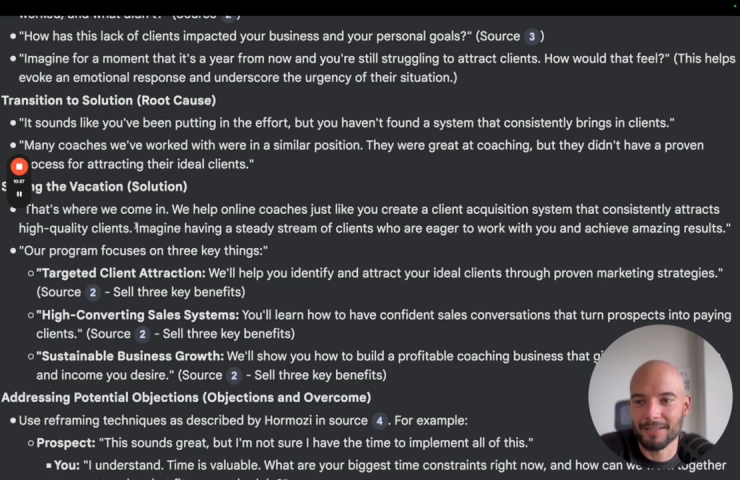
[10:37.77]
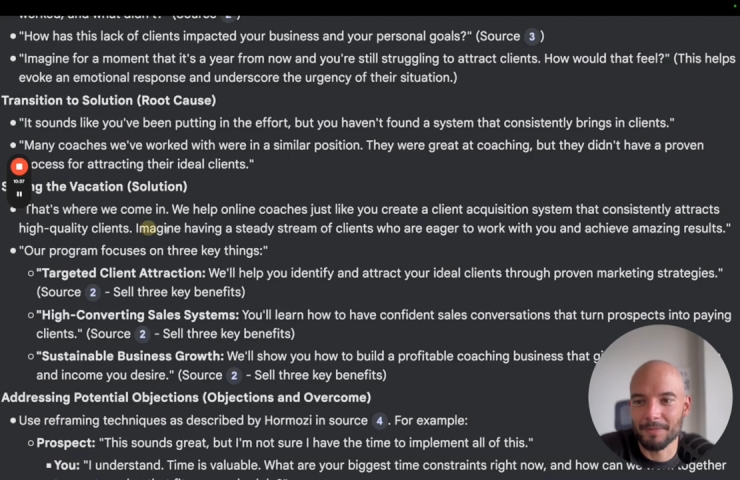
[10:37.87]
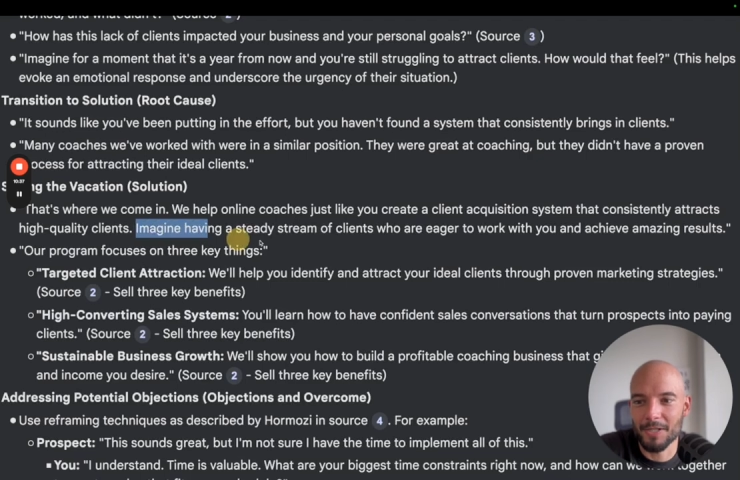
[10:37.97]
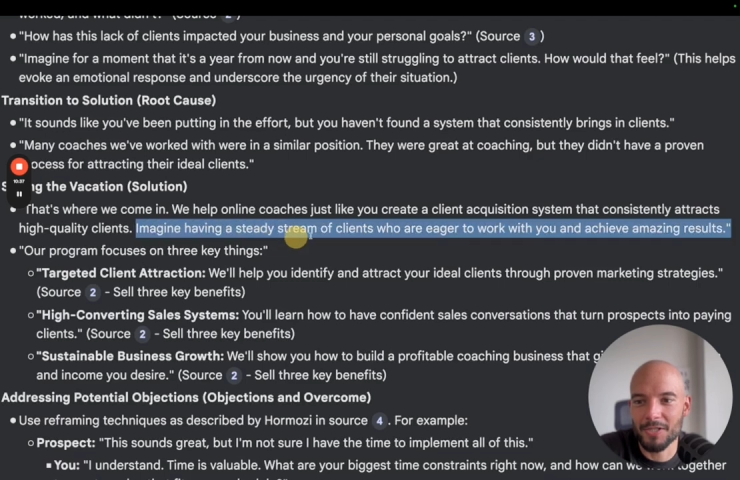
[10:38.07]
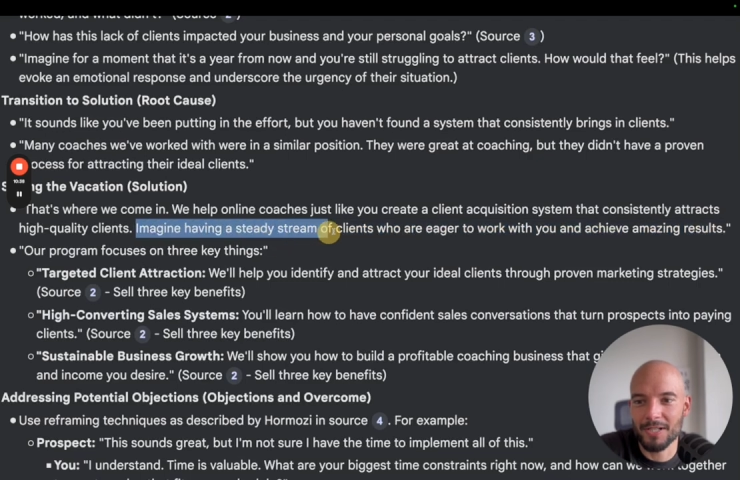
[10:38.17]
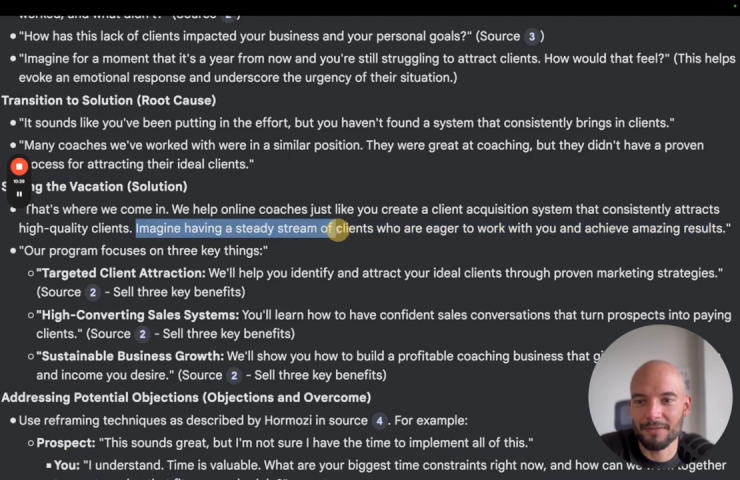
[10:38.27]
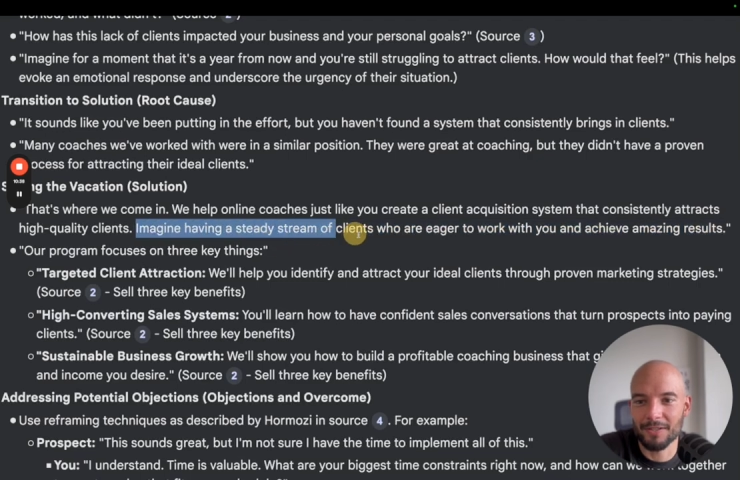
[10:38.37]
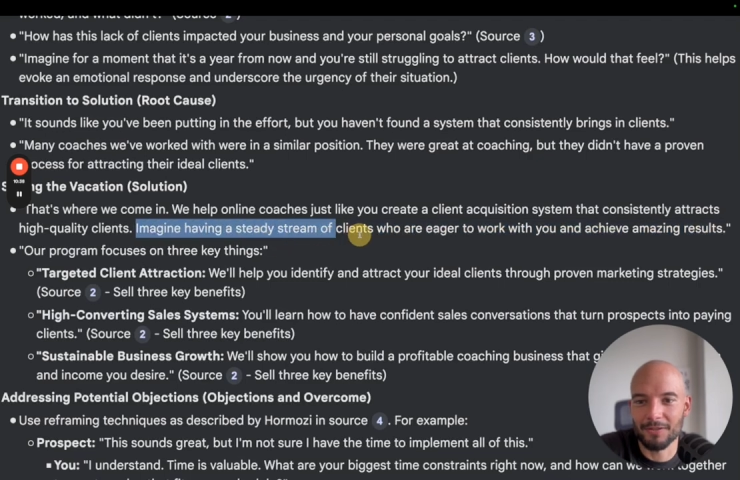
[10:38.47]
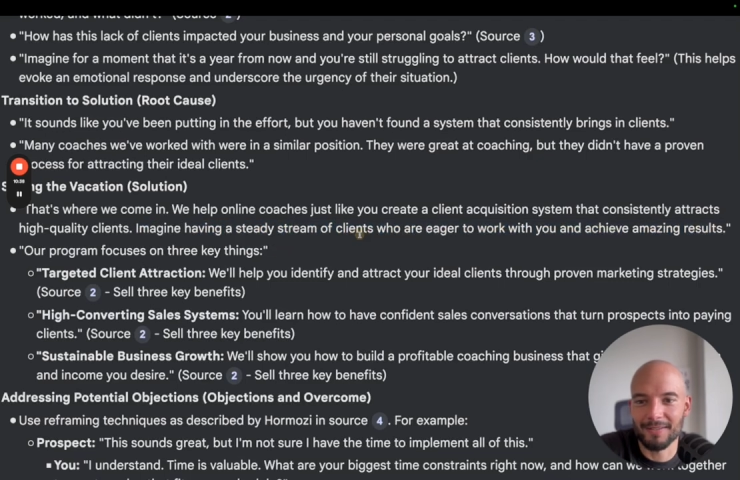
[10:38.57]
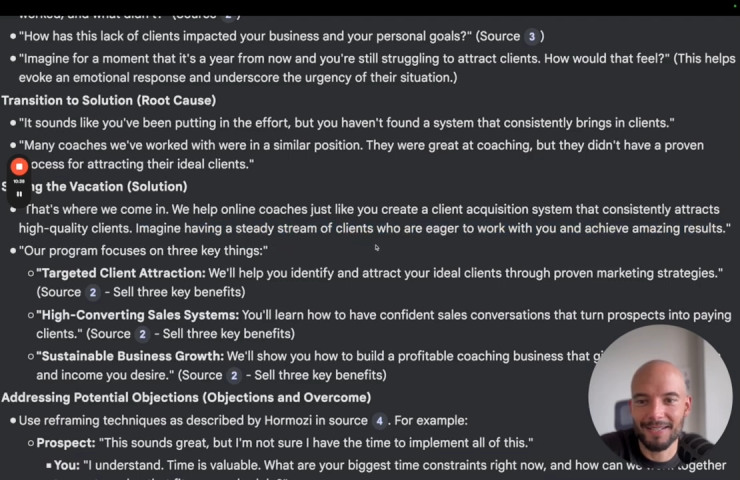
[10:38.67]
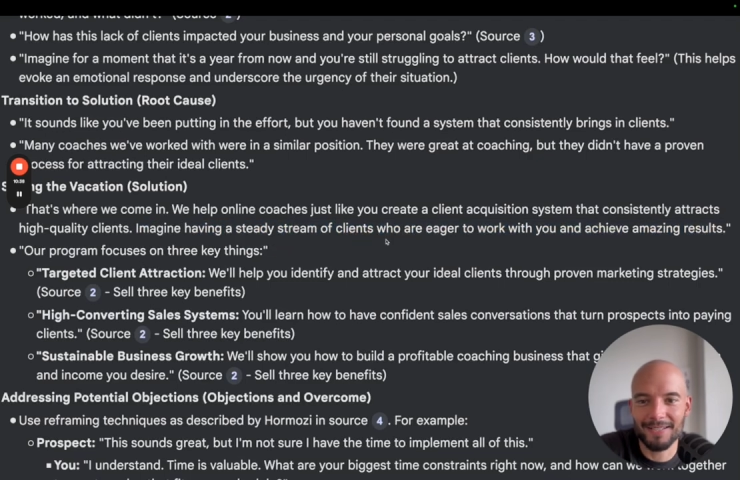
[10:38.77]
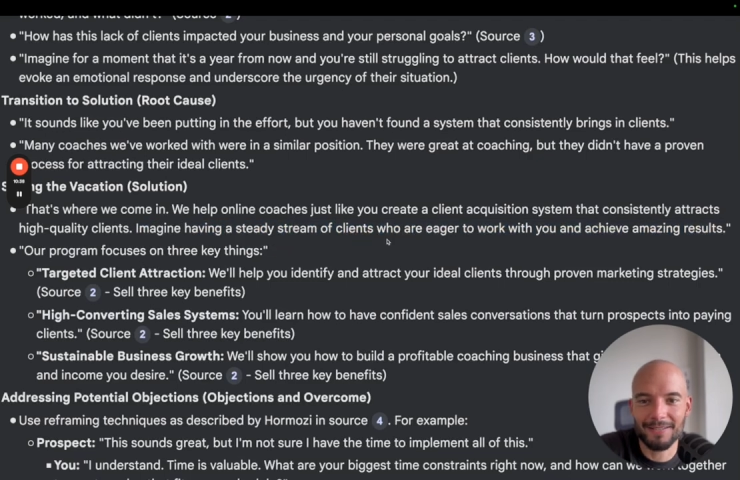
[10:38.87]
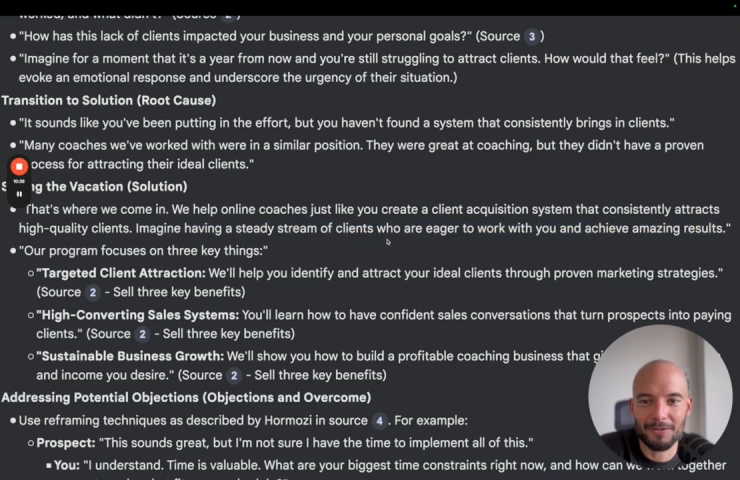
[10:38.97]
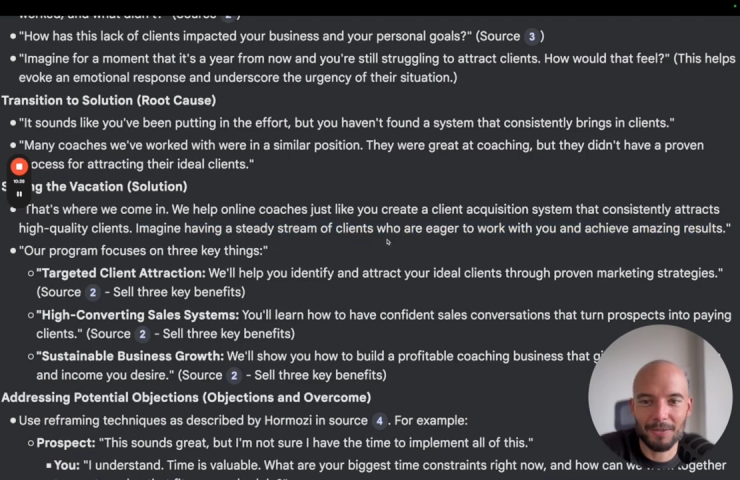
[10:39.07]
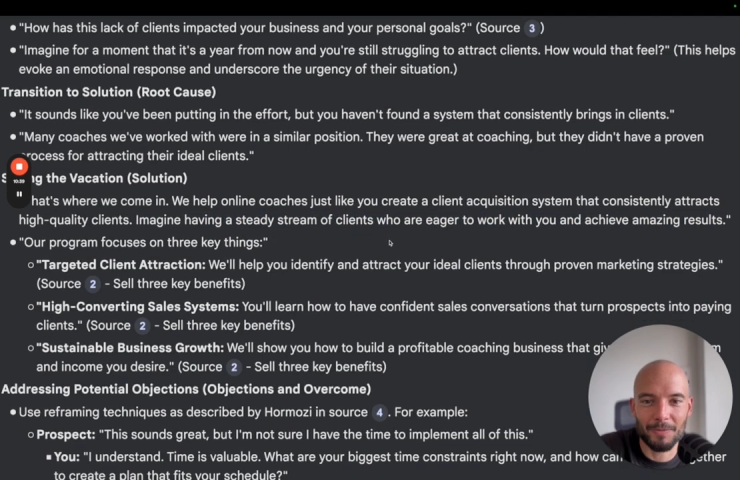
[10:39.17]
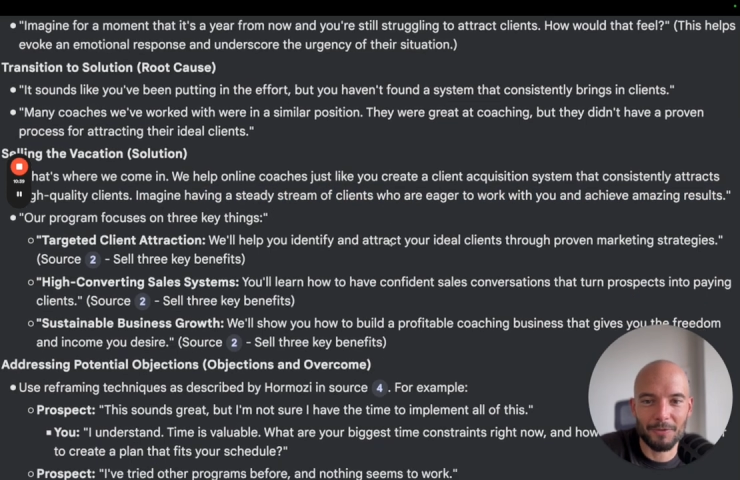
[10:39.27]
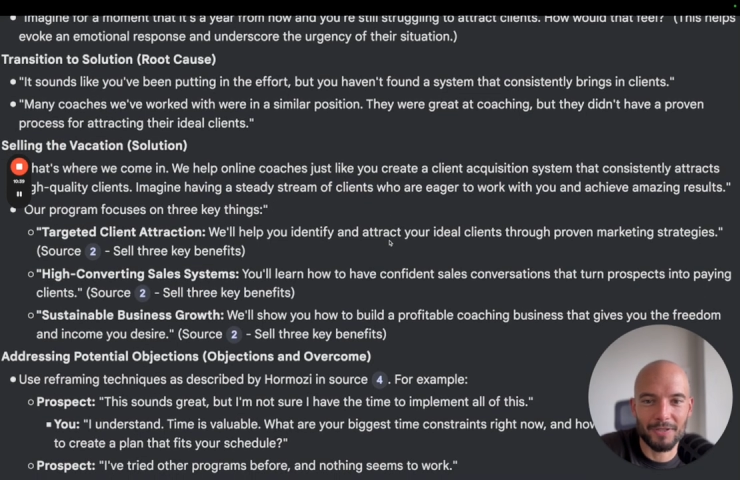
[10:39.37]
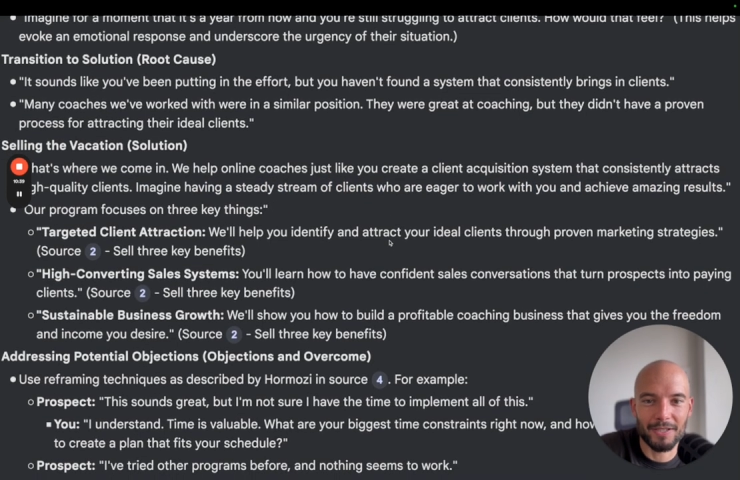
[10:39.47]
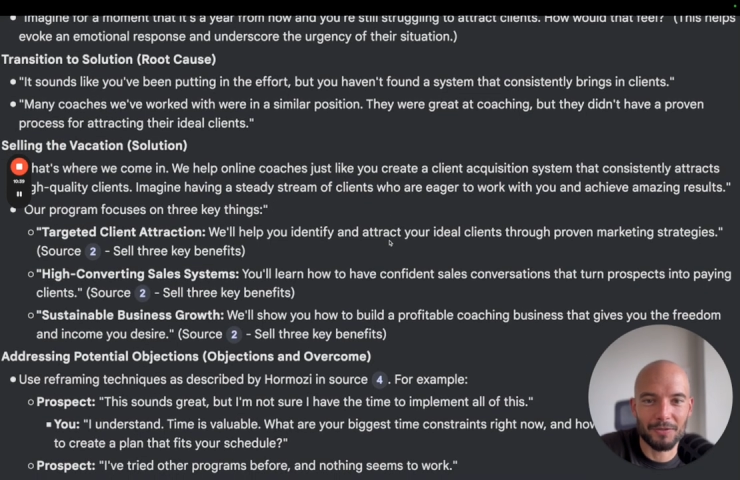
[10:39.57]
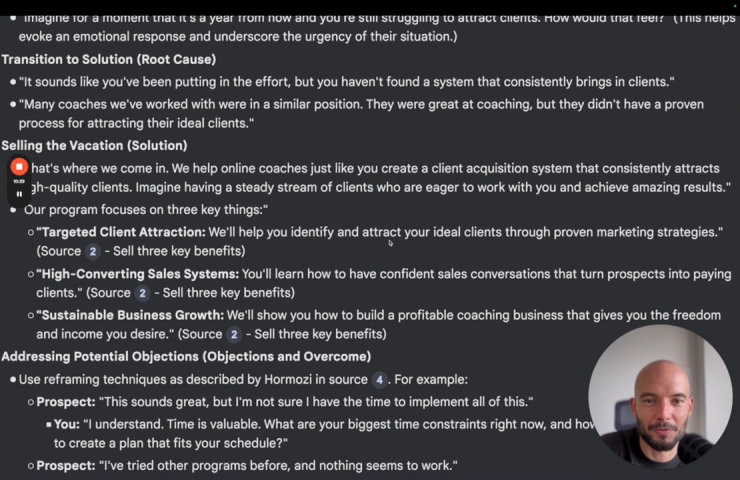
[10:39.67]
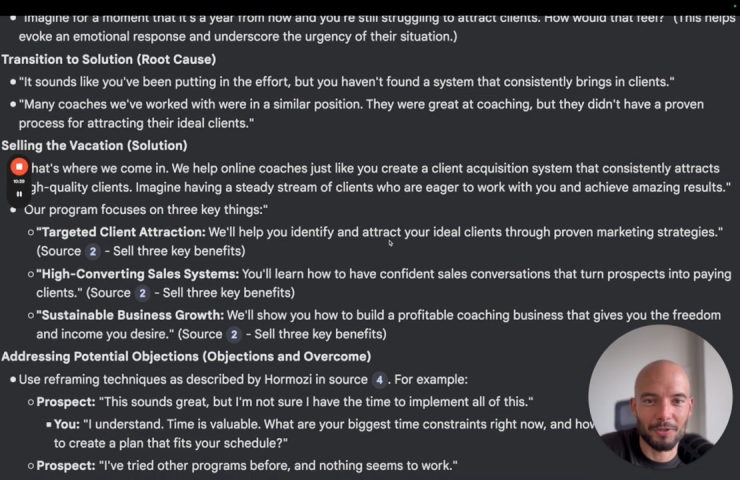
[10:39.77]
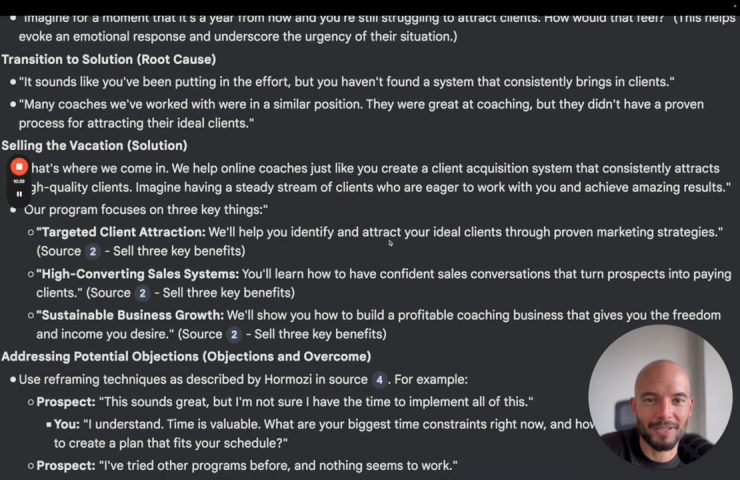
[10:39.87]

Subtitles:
Imagine having a steady stream of clients who are